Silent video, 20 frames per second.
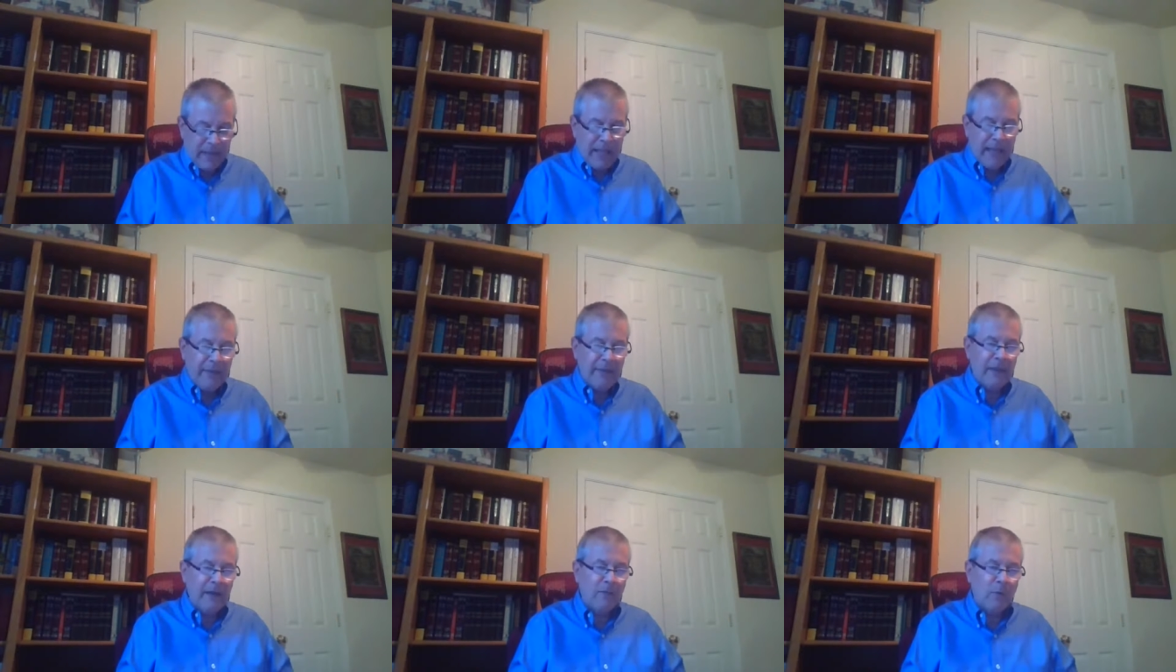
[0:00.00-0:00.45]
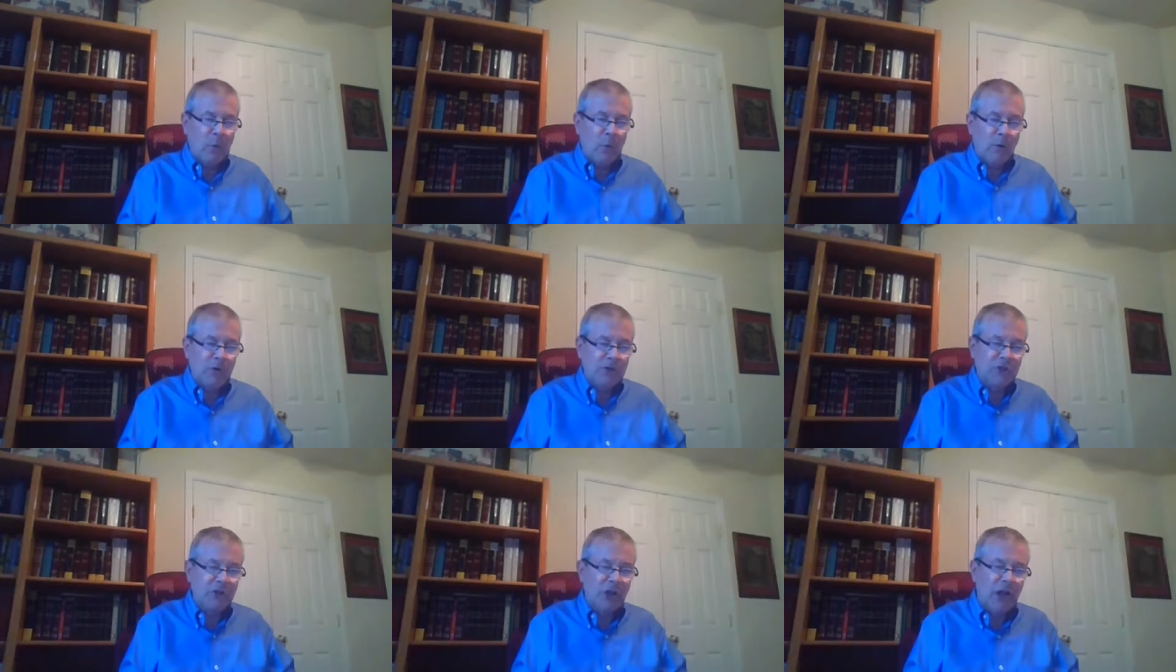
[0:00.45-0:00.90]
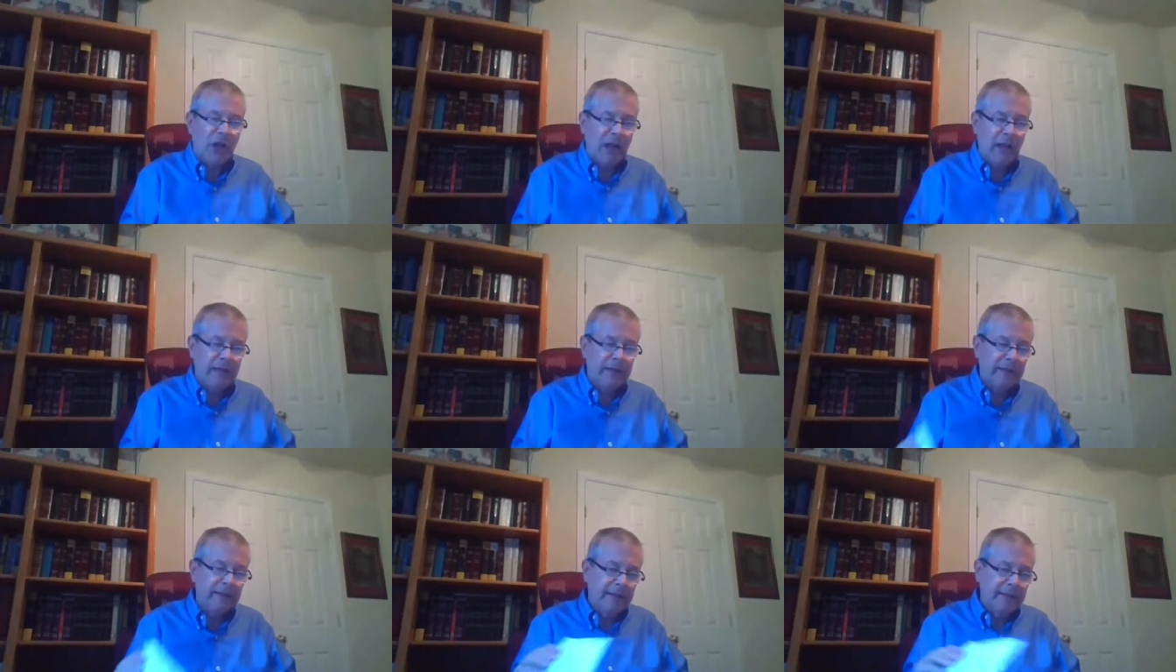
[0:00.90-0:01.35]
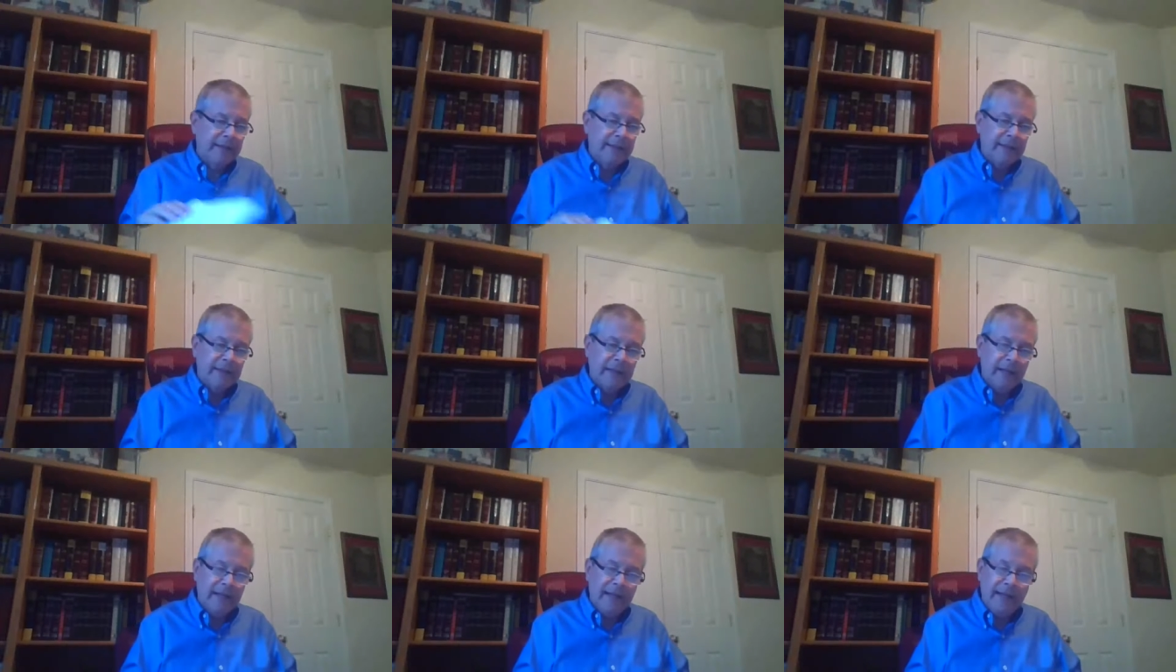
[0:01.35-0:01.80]
And then, of course, John
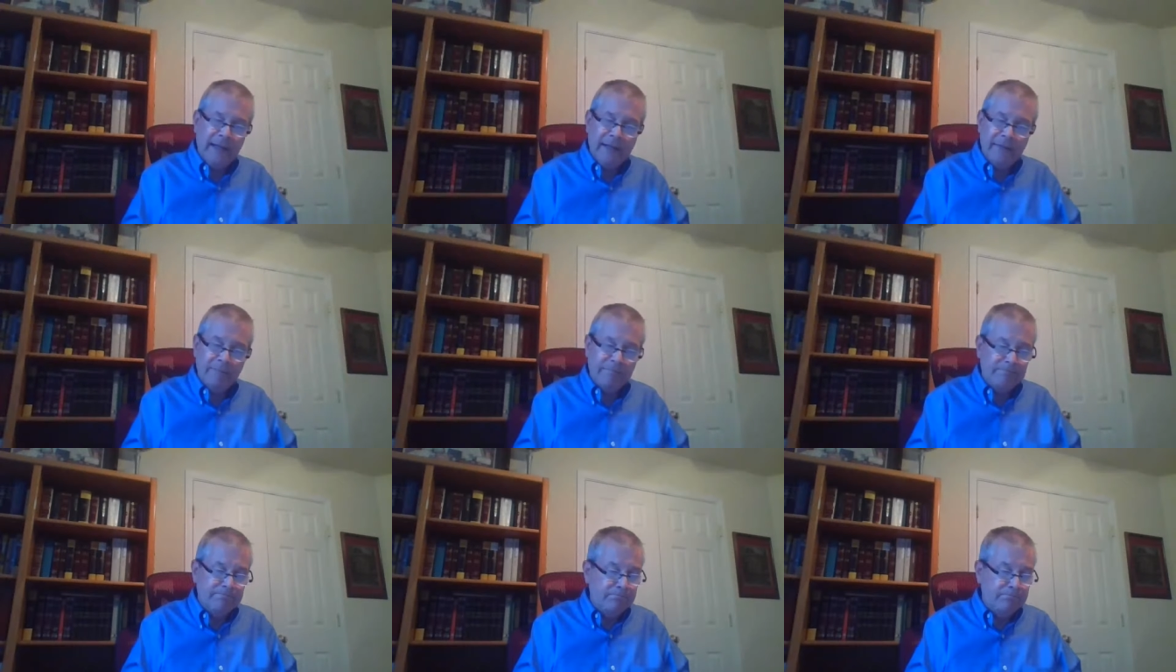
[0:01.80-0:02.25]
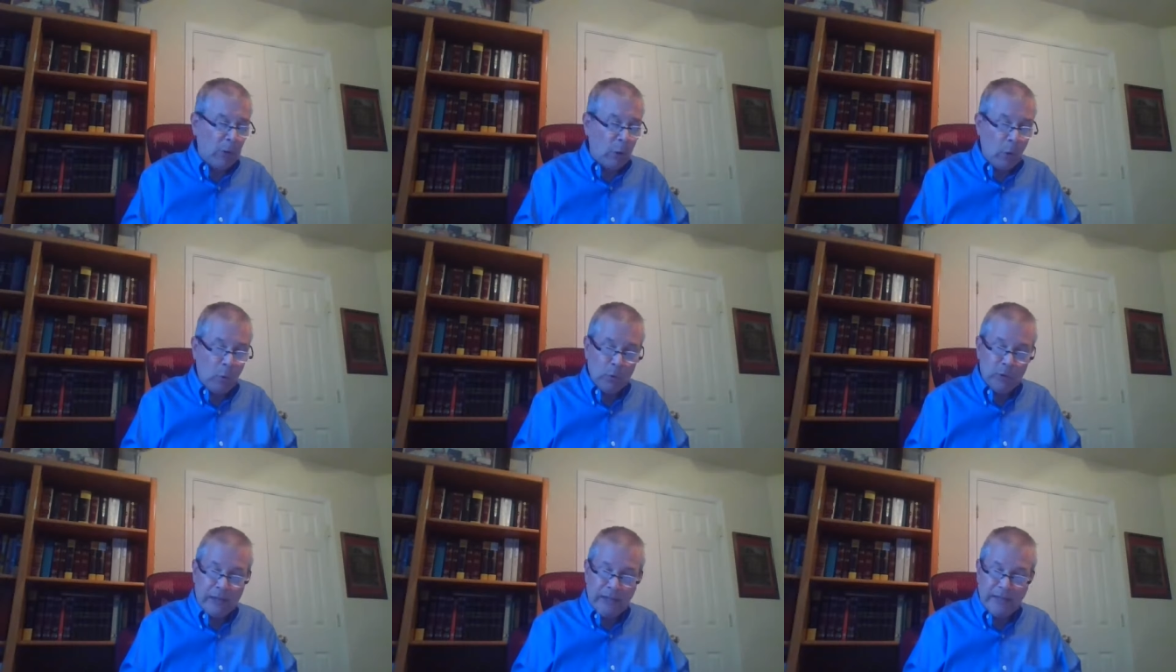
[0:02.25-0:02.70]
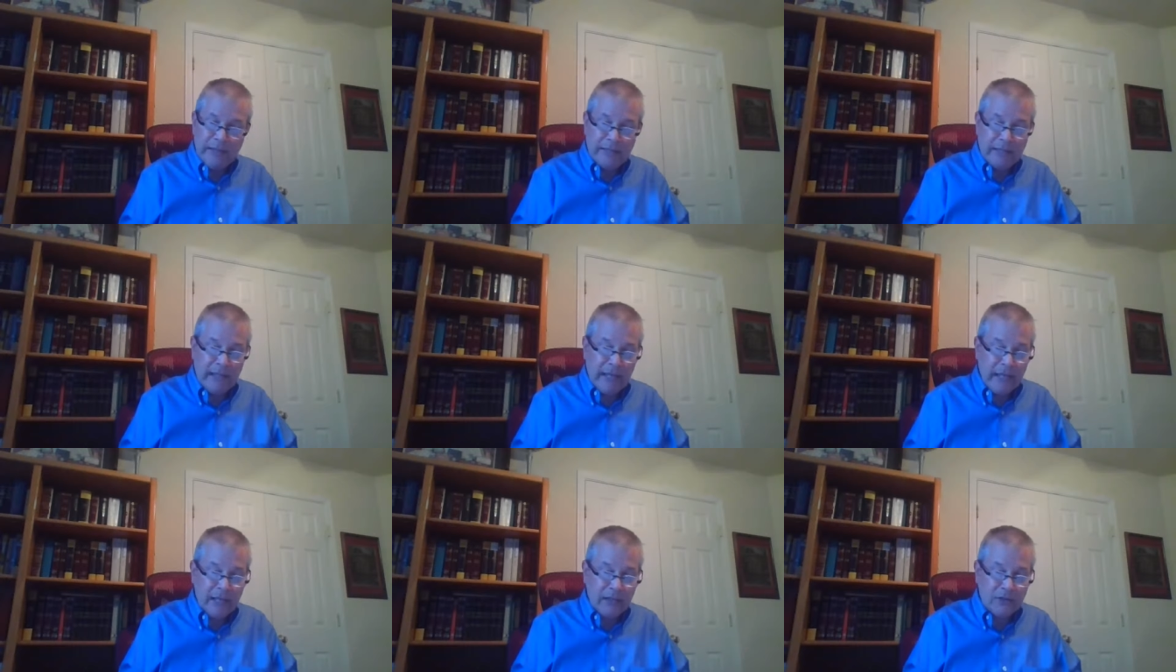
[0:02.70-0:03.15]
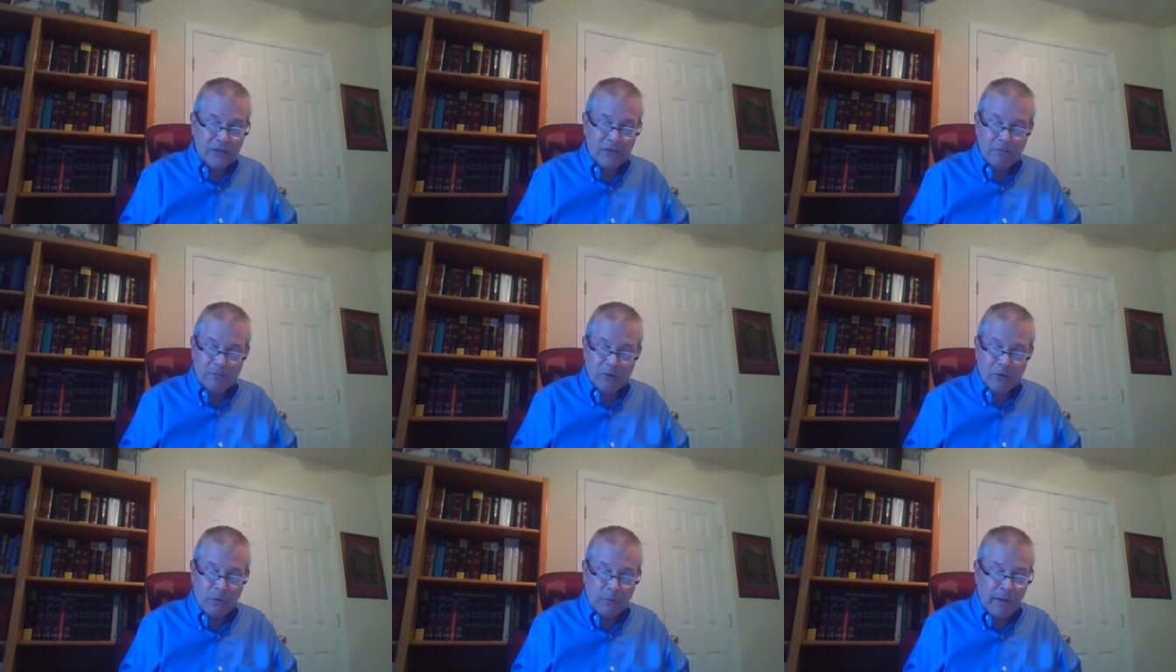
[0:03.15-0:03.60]
boldly says
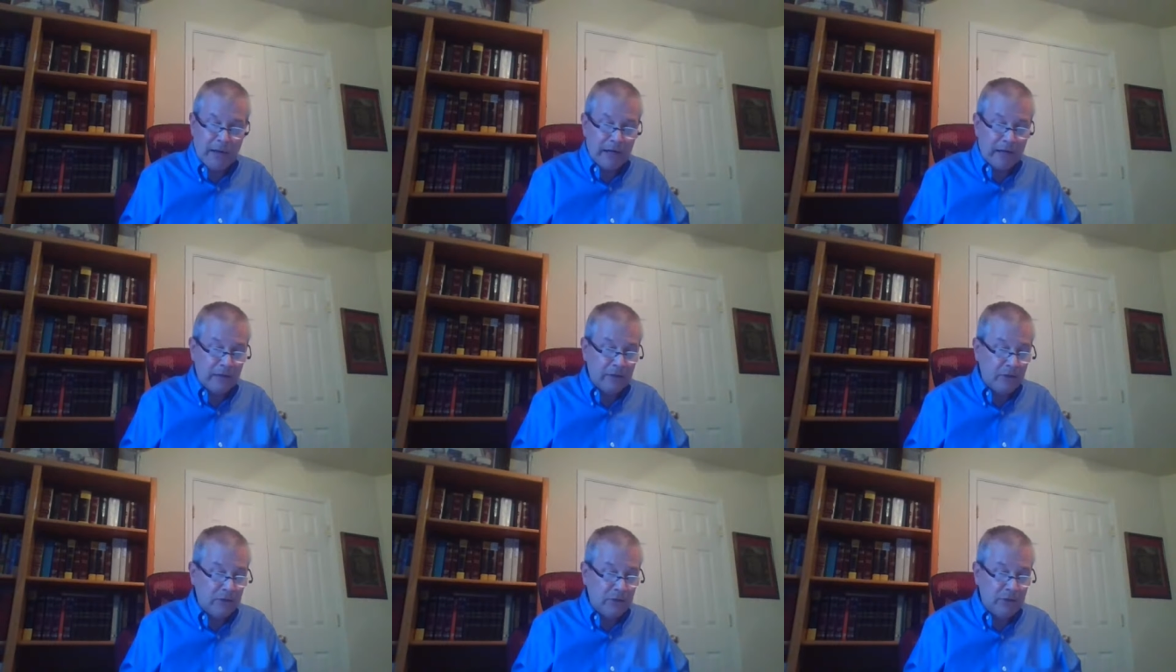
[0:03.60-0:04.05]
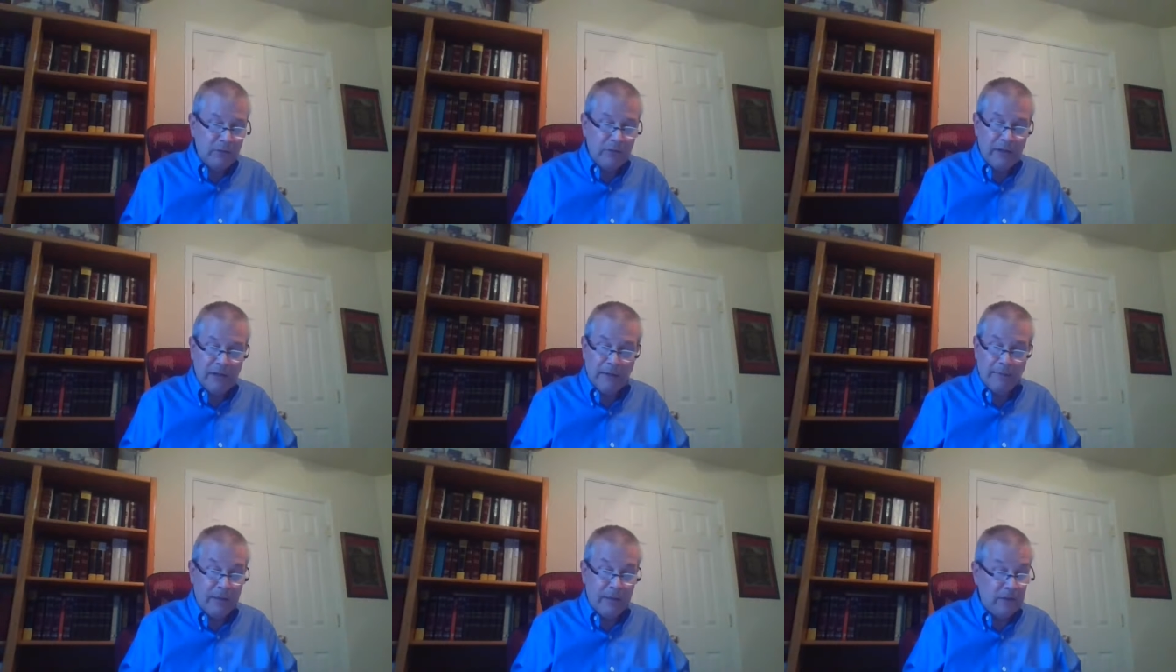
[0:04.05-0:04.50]
directly to him,